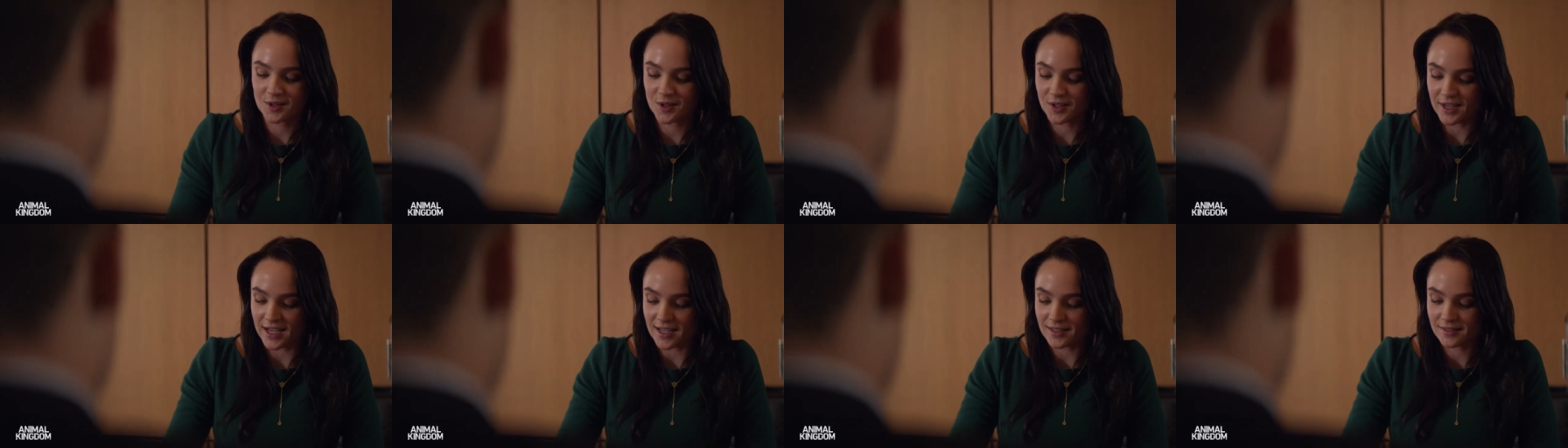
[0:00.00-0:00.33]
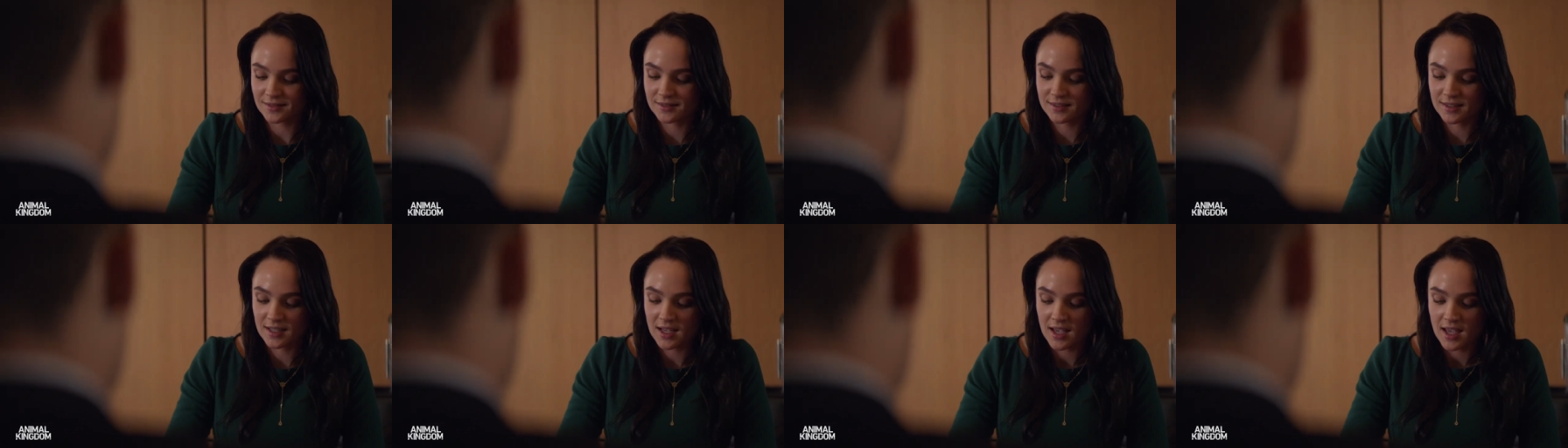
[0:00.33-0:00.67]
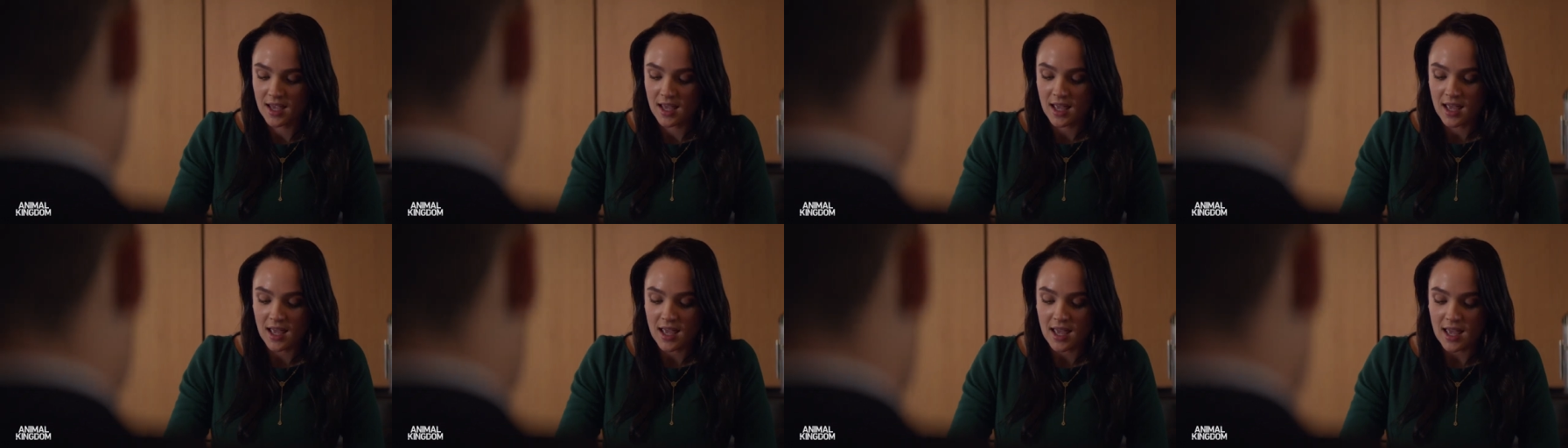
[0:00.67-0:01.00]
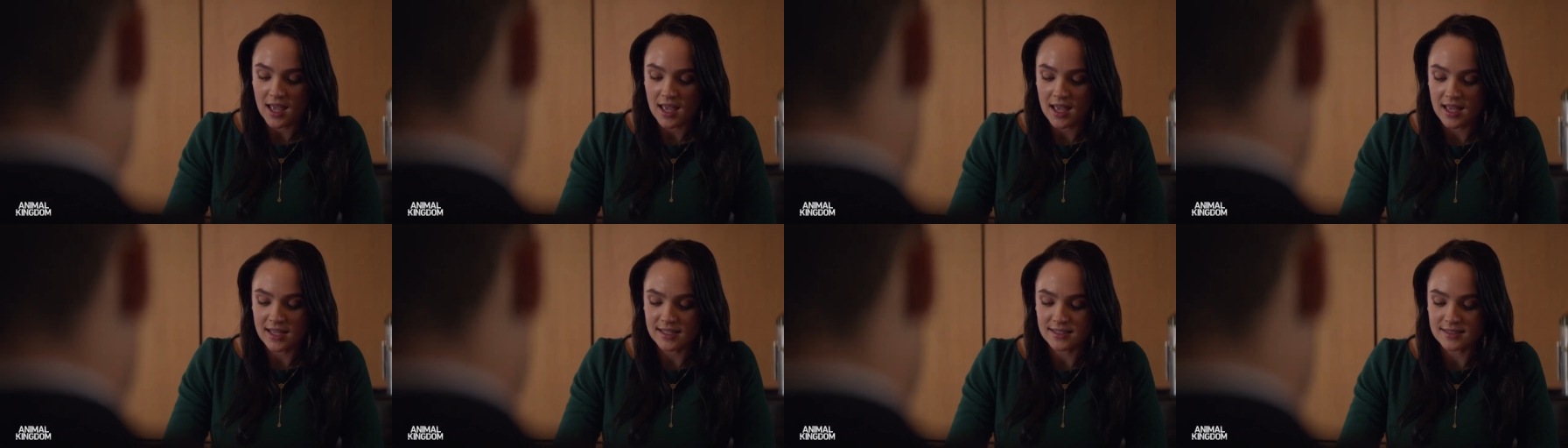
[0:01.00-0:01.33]
Okay.
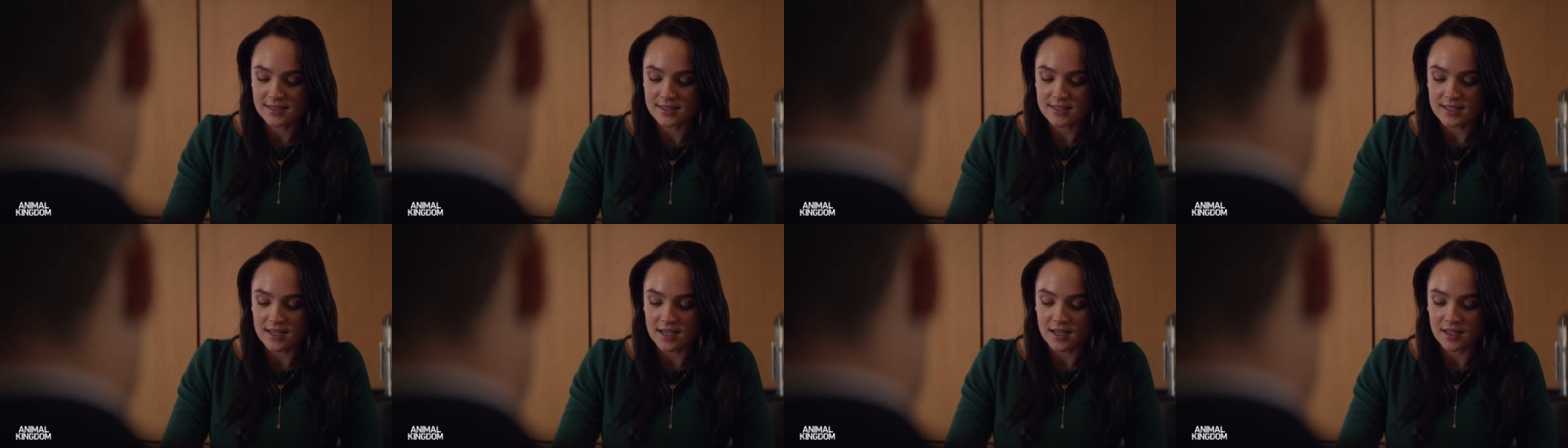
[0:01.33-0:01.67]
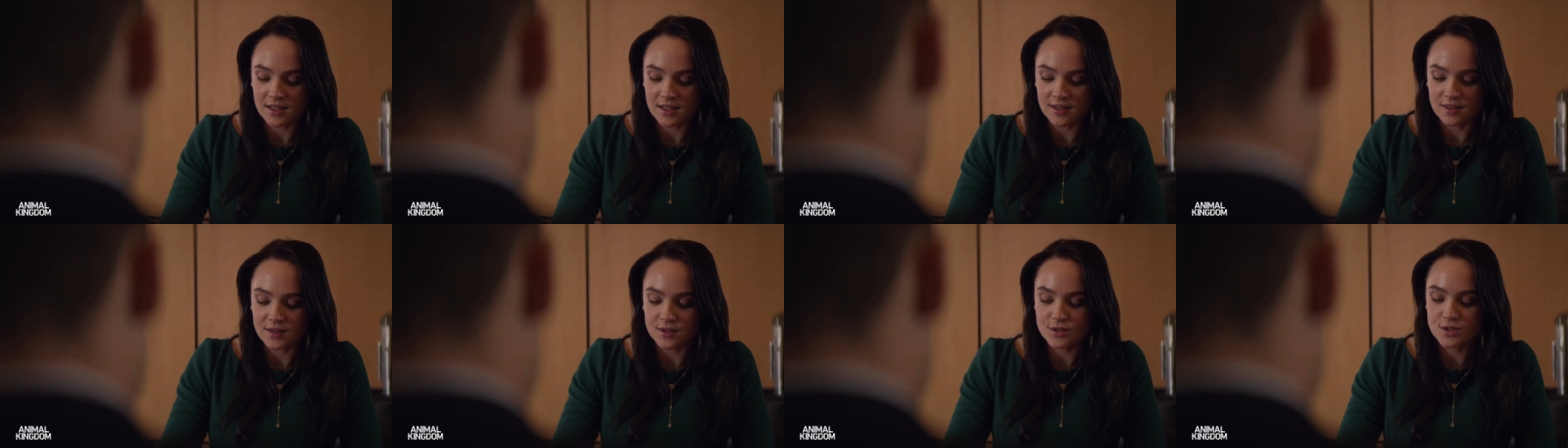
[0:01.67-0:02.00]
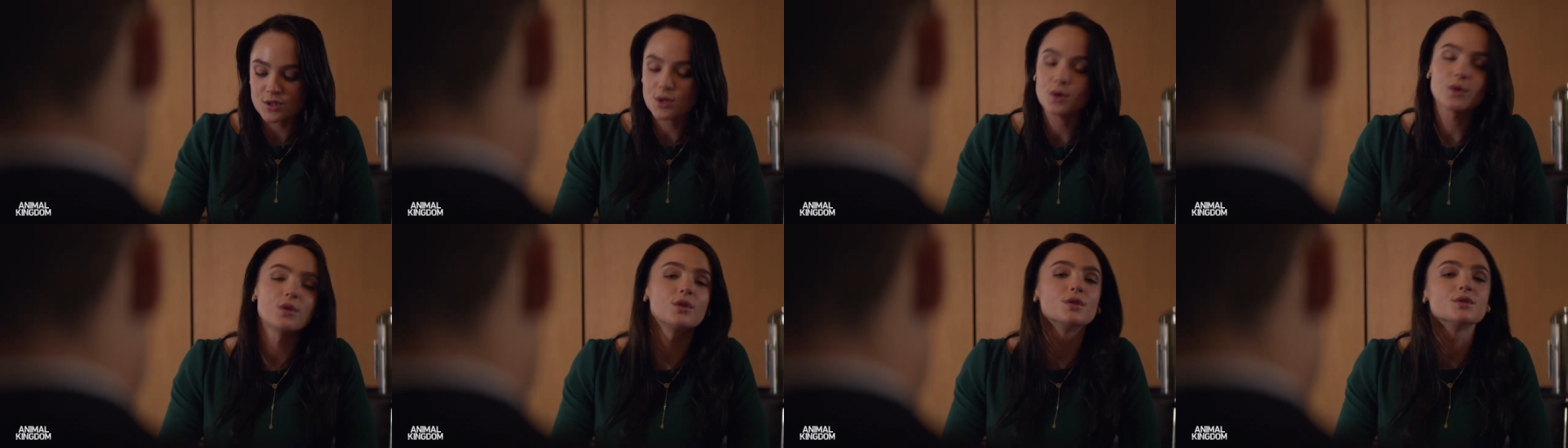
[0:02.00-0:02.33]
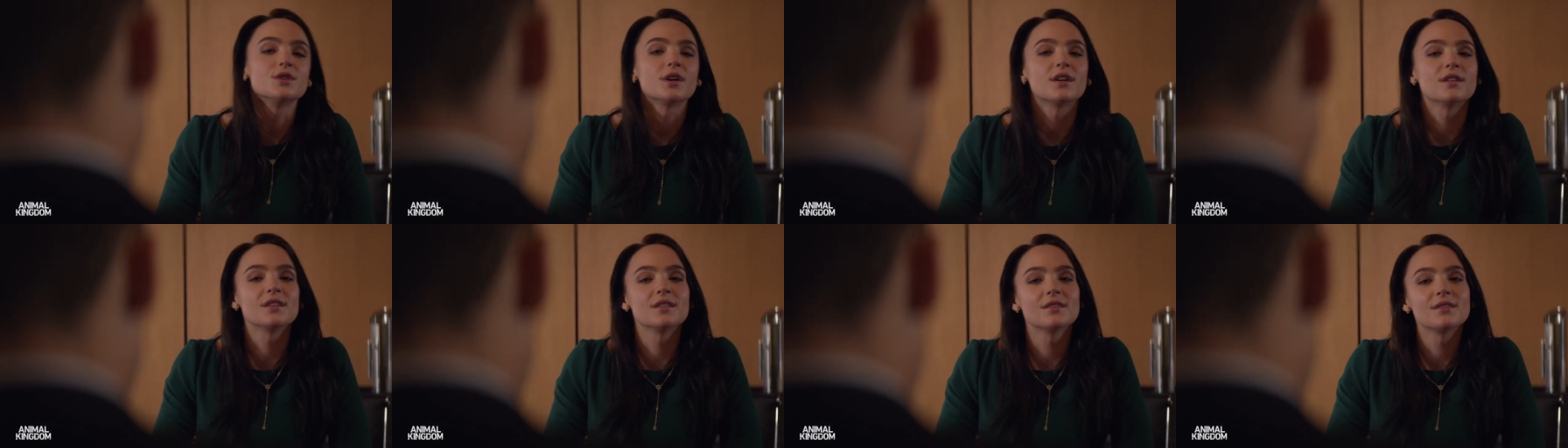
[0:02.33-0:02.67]
And uh, the total
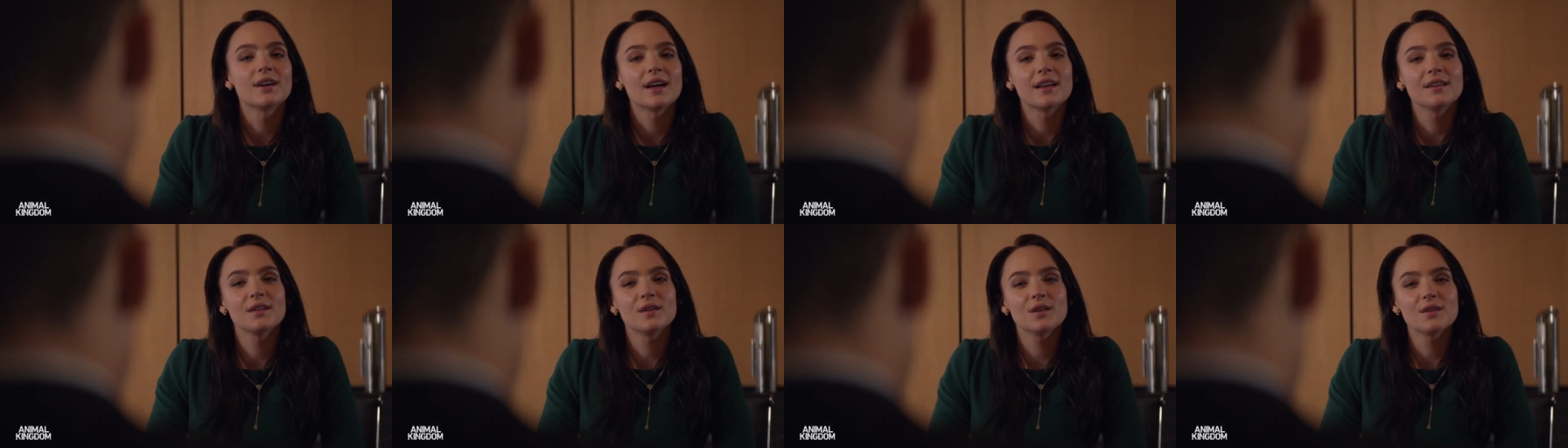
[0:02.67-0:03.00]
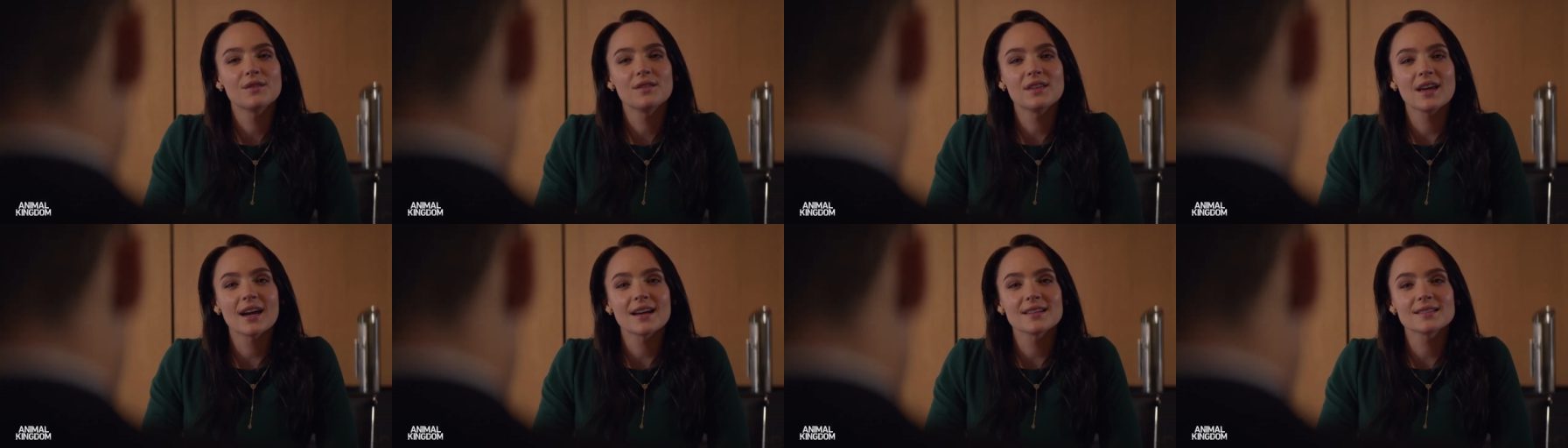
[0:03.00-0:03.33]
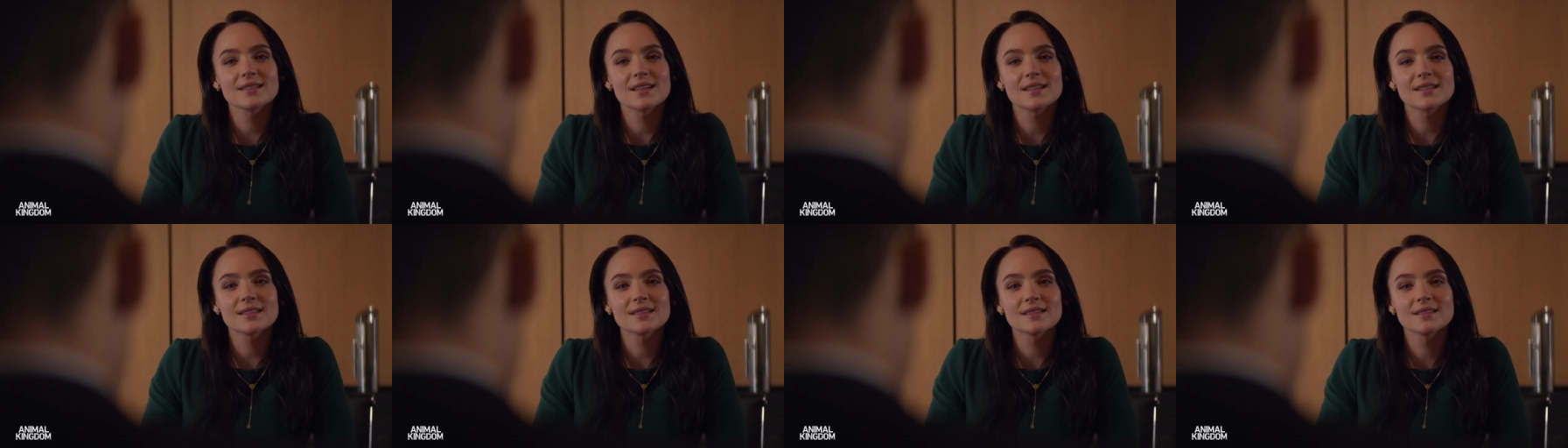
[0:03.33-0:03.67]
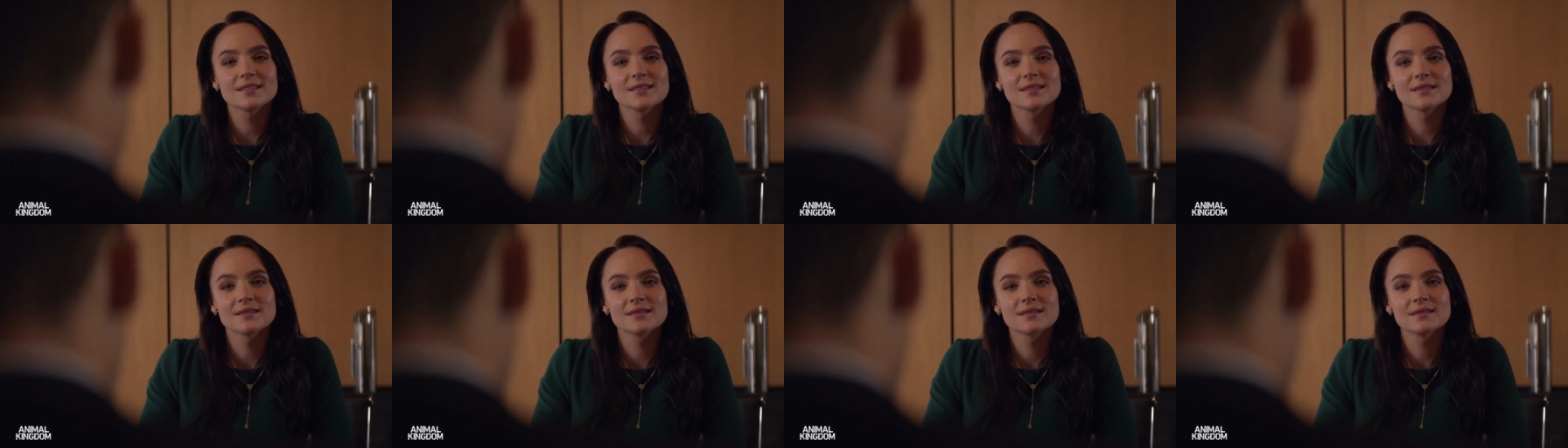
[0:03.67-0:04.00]
dollar value of the assets?
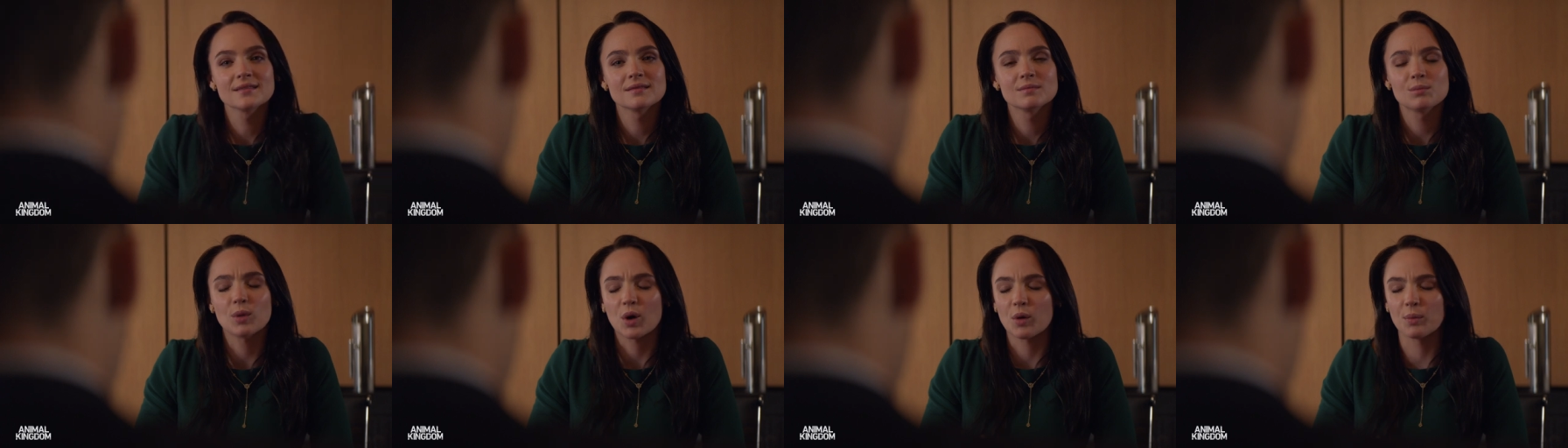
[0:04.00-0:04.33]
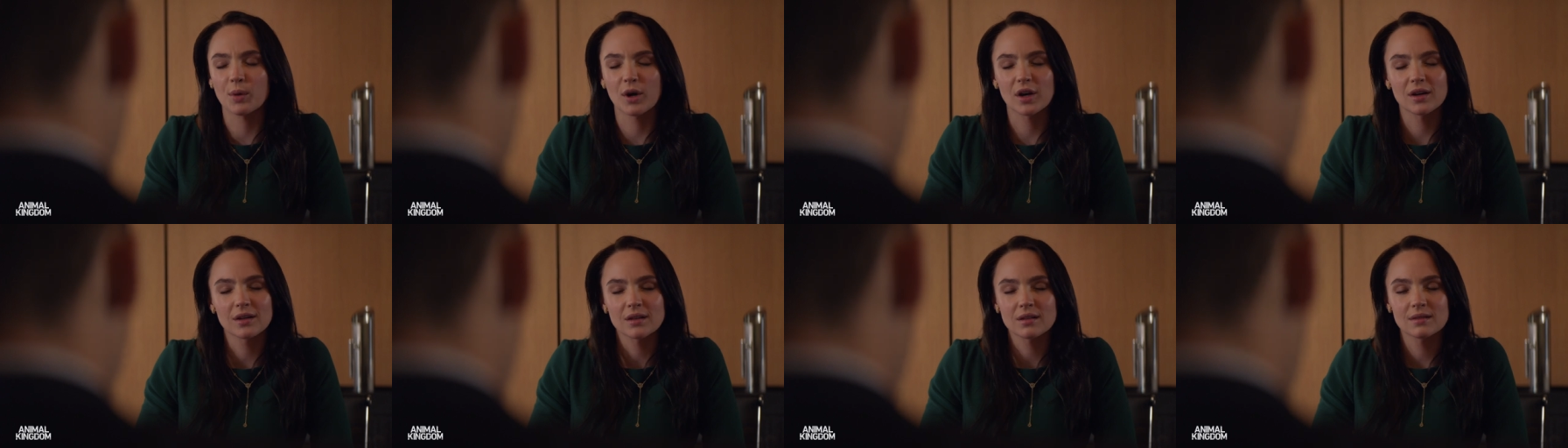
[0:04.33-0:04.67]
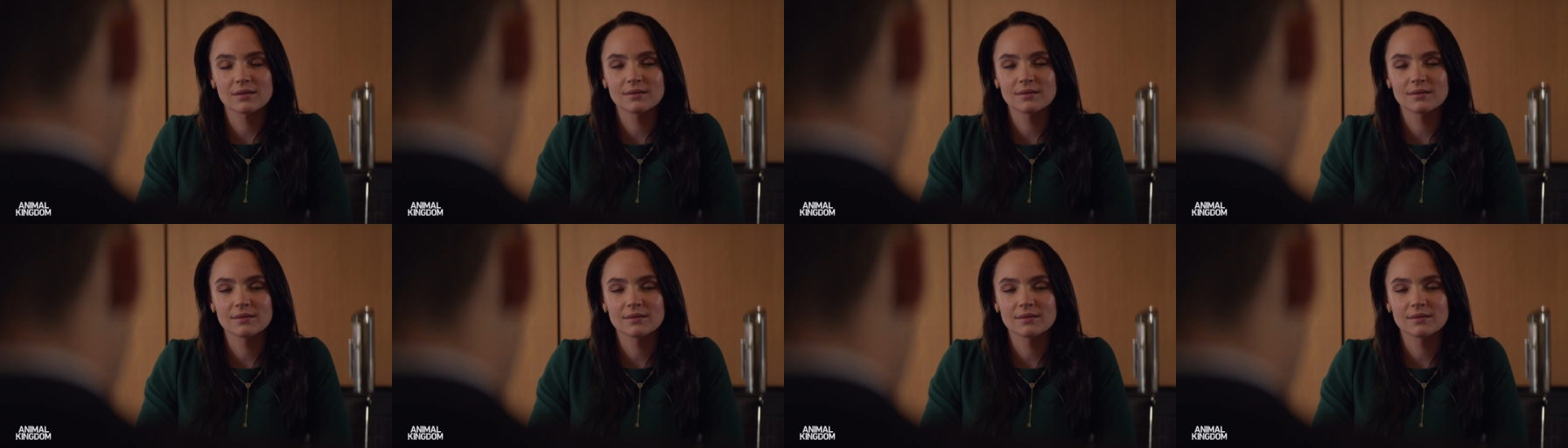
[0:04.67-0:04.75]
Ballpark.